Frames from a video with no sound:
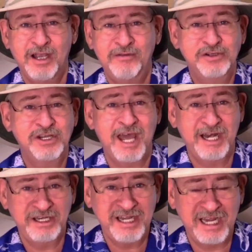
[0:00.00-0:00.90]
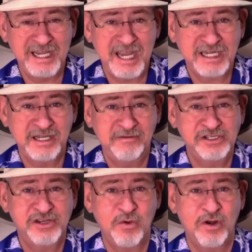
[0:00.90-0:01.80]
There's a lot of daily
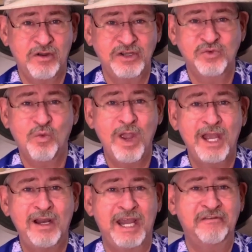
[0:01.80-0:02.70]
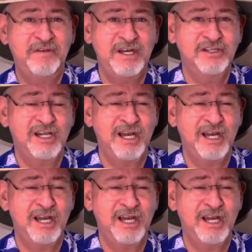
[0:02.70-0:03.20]
activities going on as well, like fitness